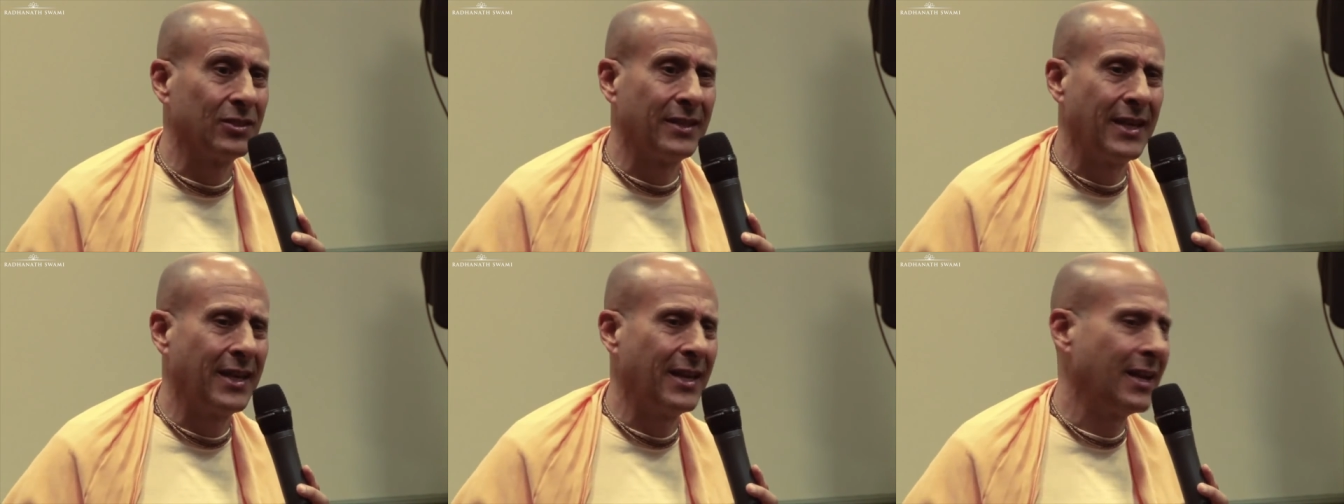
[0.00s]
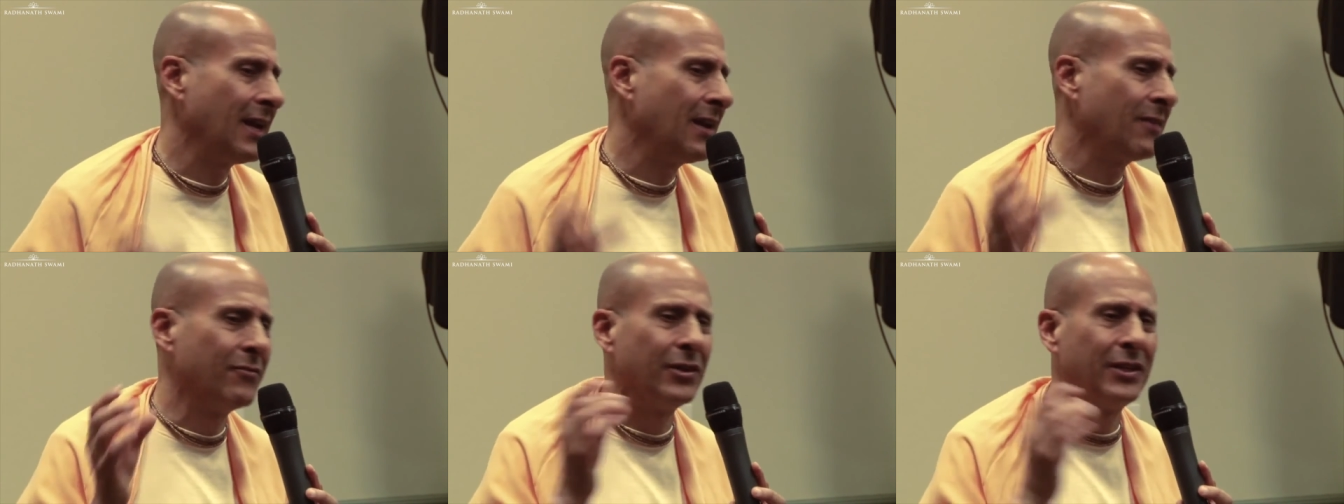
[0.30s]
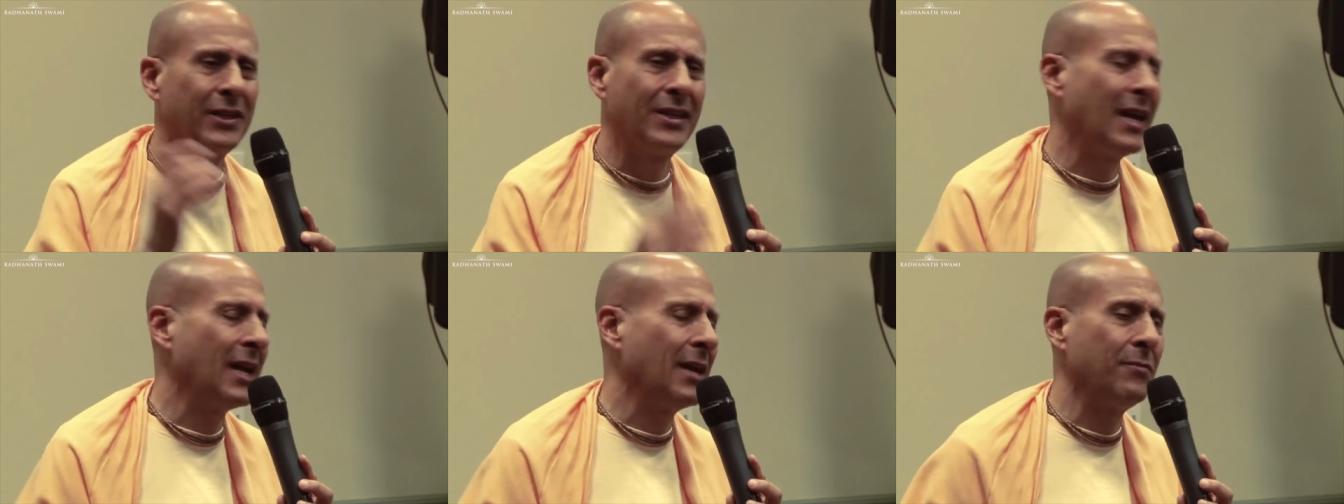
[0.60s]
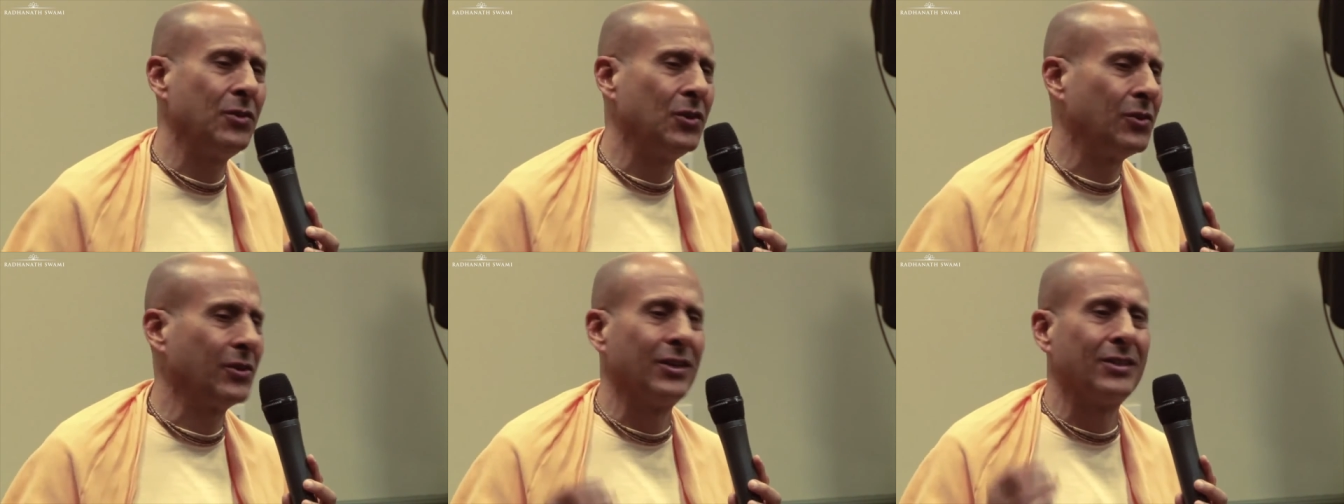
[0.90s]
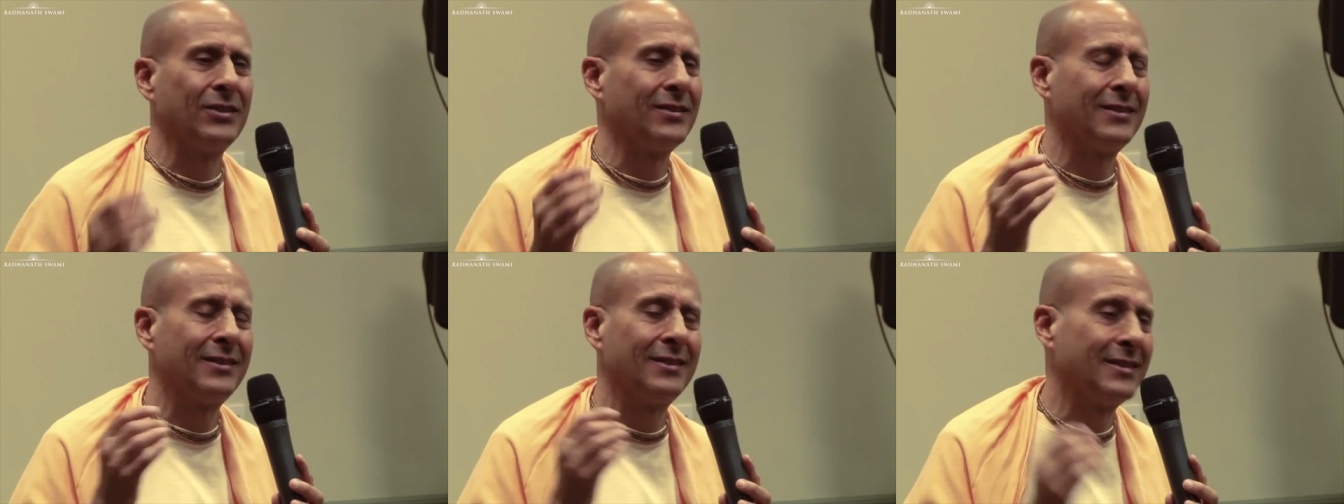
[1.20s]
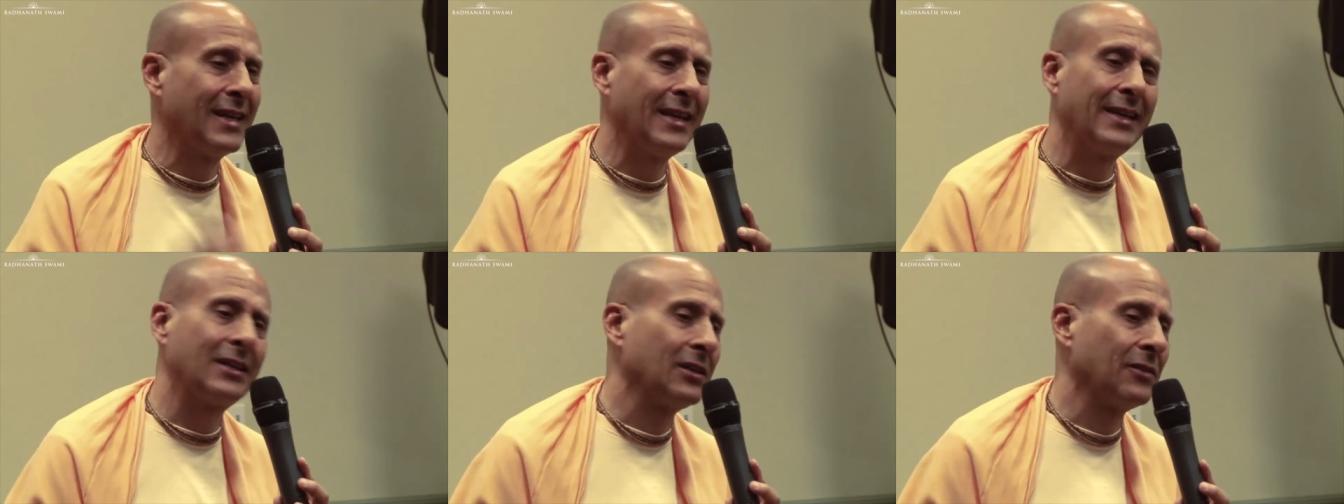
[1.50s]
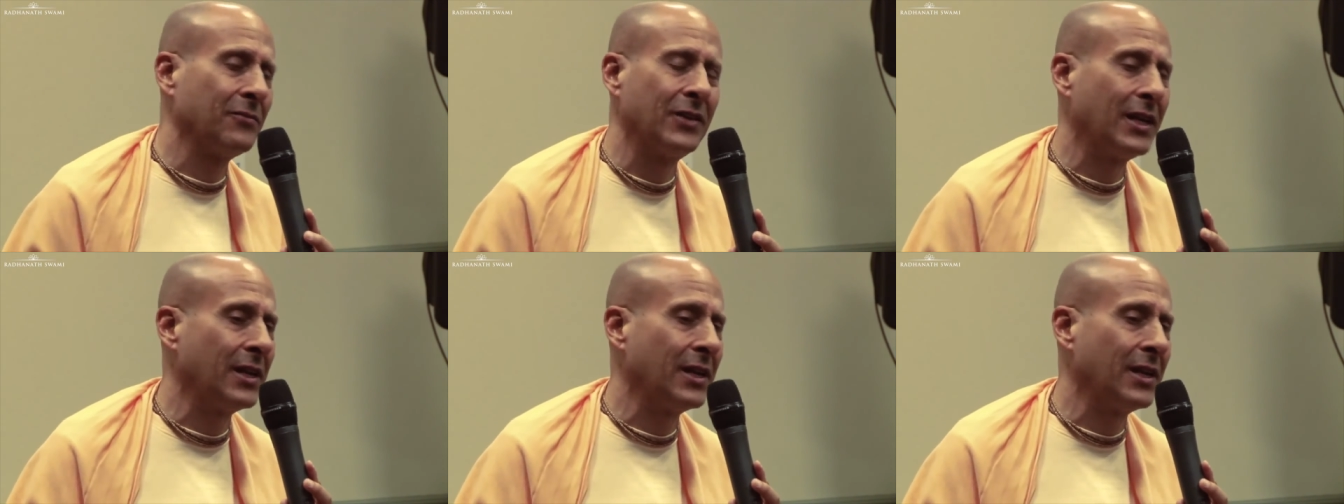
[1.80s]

and they had every game you could think of,